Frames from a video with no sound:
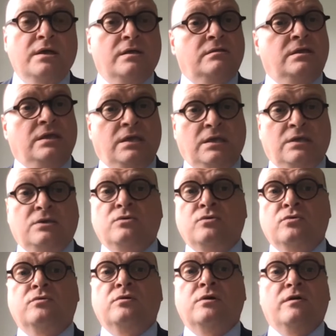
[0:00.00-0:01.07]
the
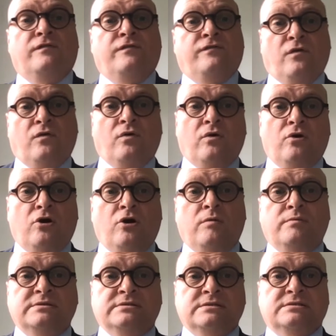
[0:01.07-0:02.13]
EU for
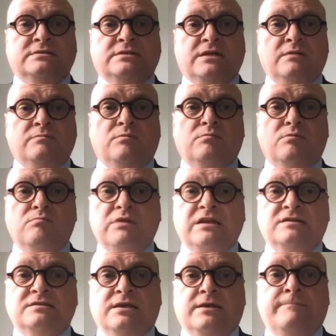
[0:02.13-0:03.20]
urban sustainable
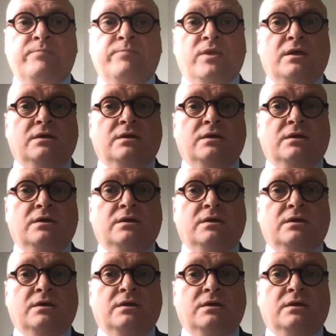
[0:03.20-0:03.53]
mobility,